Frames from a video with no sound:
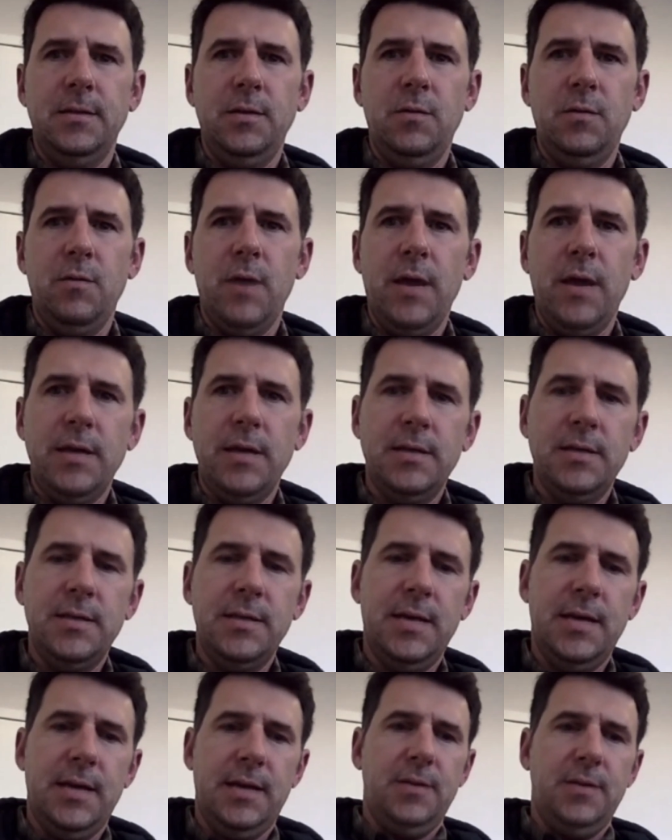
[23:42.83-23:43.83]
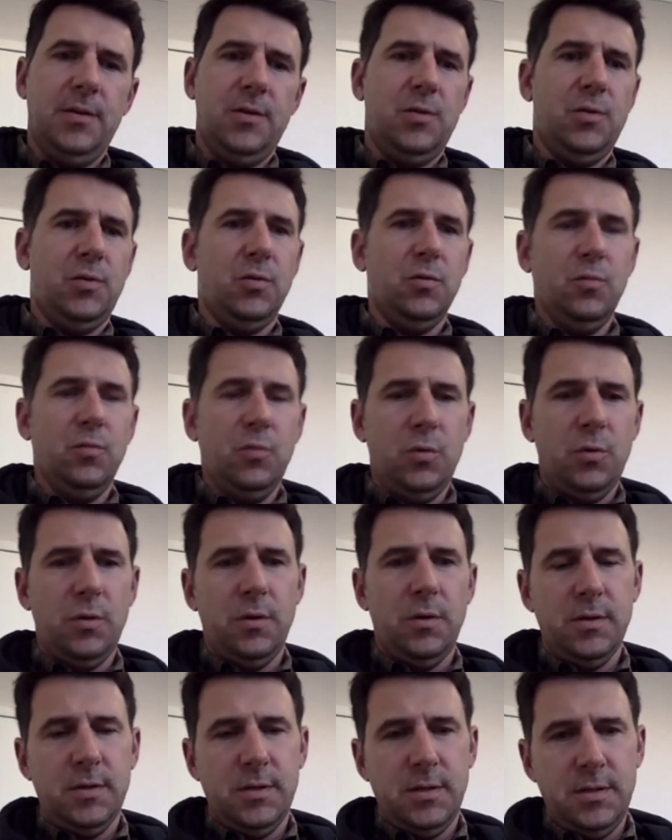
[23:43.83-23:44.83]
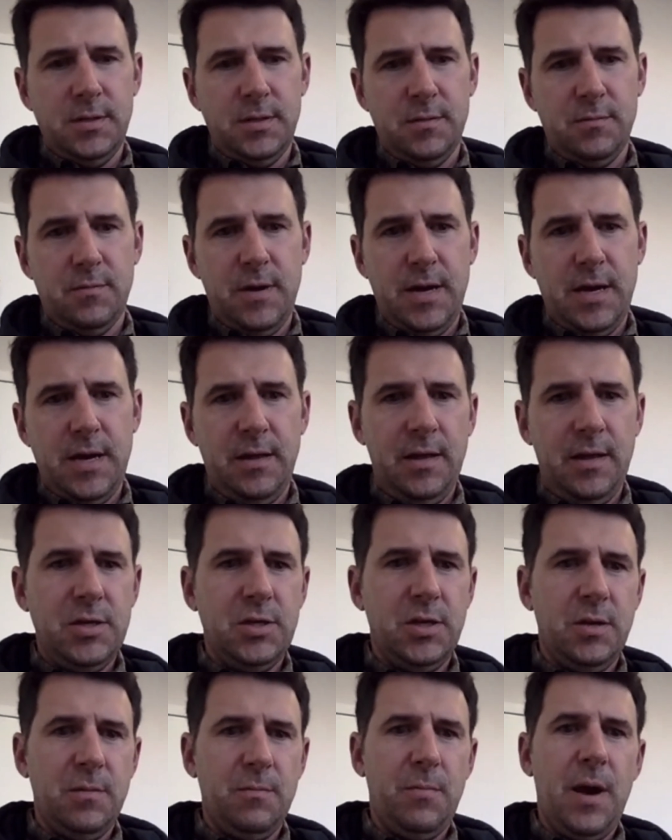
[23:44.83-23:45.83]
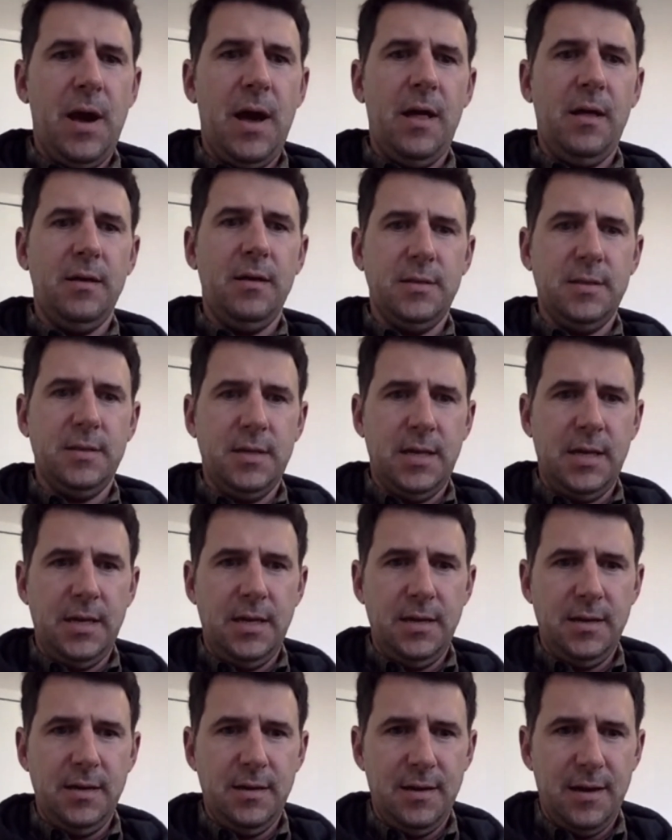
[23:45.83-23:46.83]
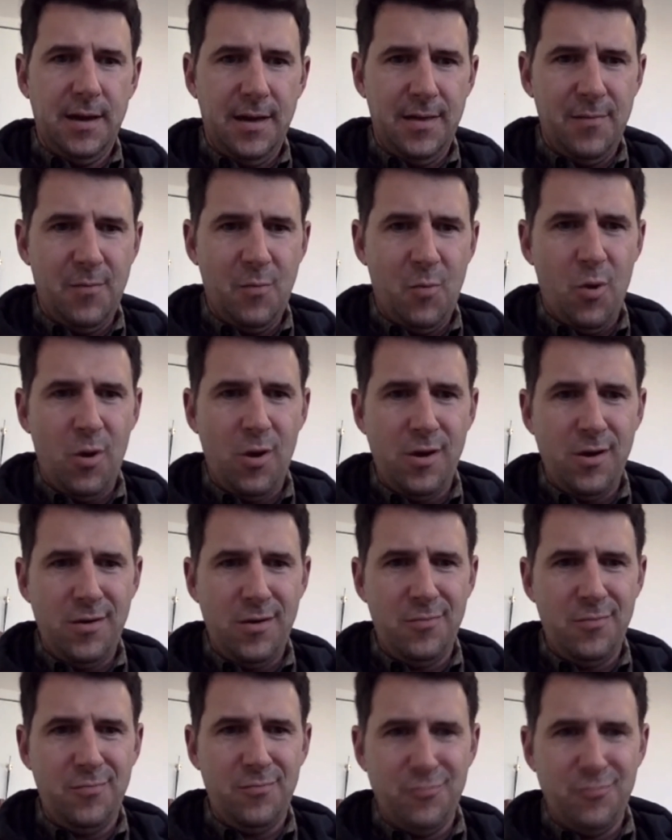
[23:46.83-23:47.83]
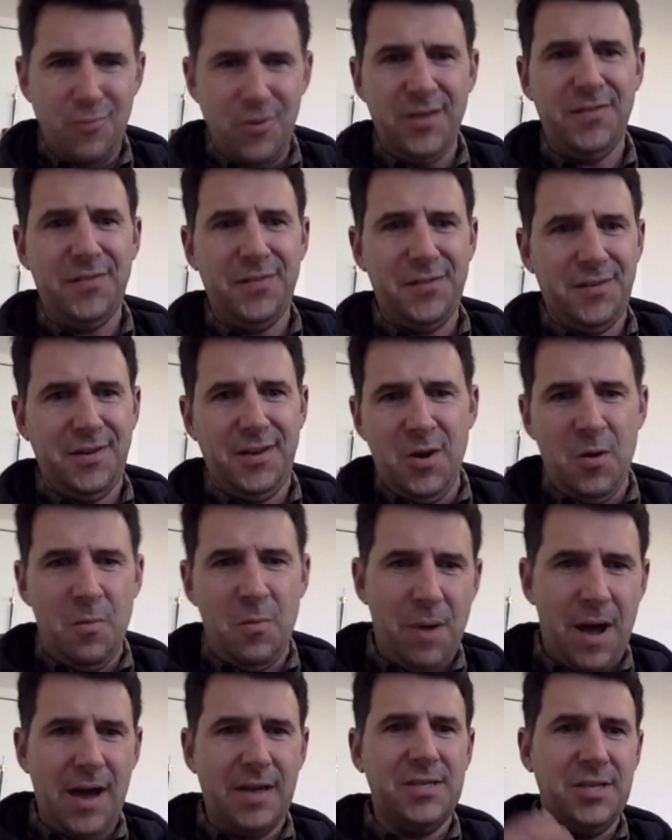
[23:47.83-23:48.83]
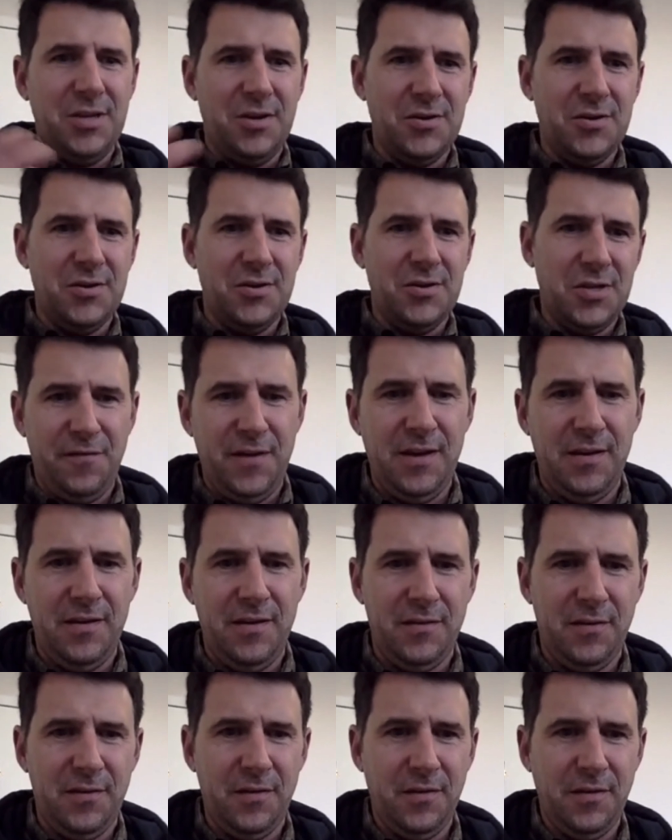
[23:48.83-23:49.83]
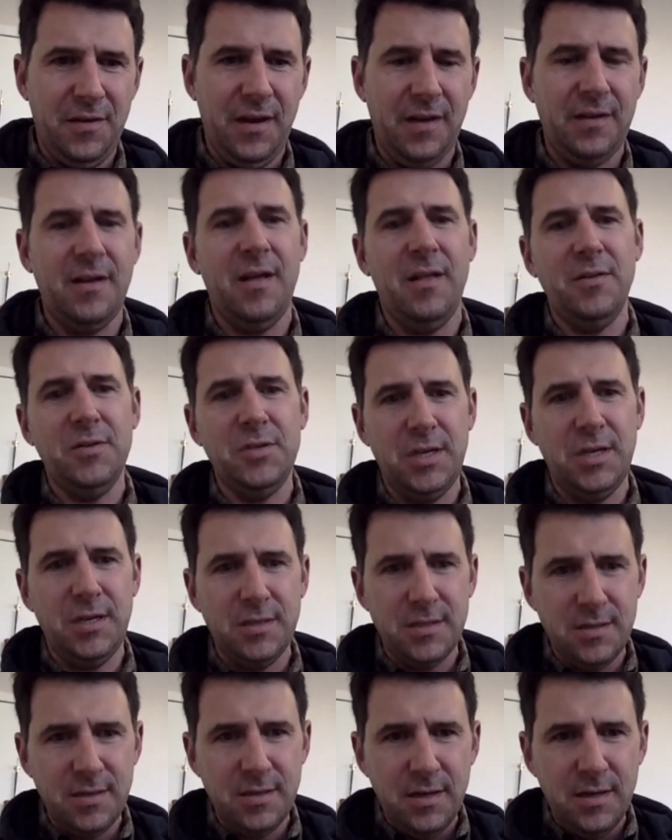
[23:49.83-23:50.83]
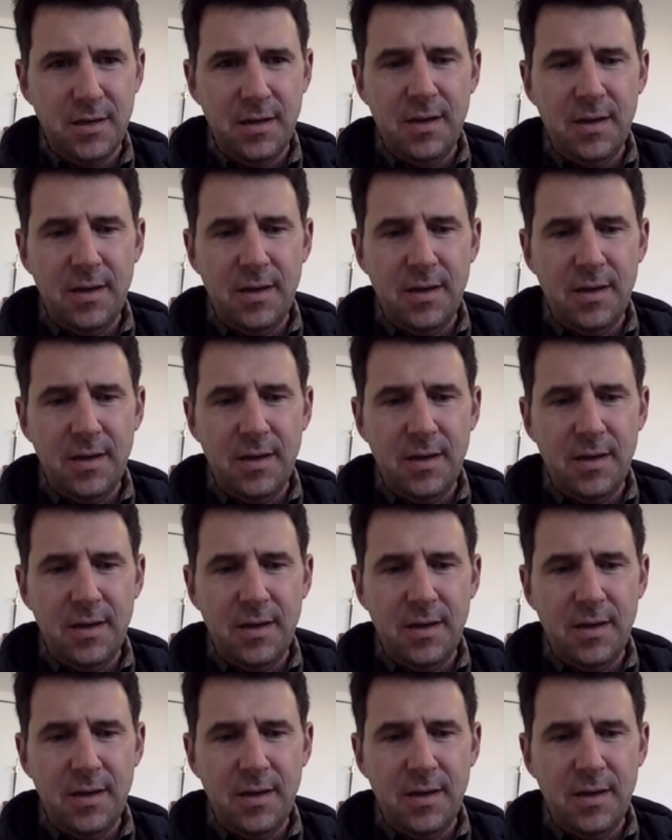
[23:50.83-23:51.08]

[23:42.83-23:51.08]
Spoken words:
you write technical rules into regulation and policy, the more you risk, boxing yourself into certain technologies.